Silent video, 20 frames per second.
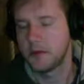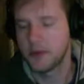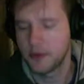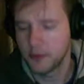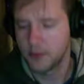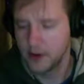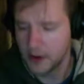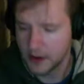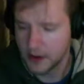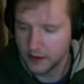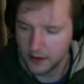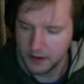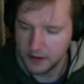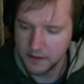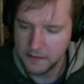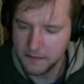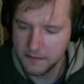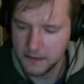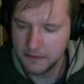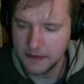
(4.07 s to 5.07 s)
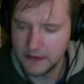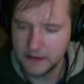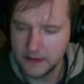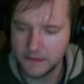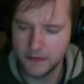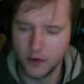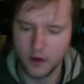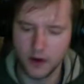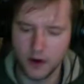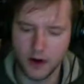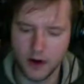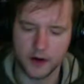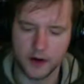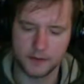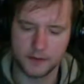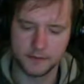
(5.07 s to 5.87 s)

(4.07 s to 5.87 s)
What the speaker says: 354.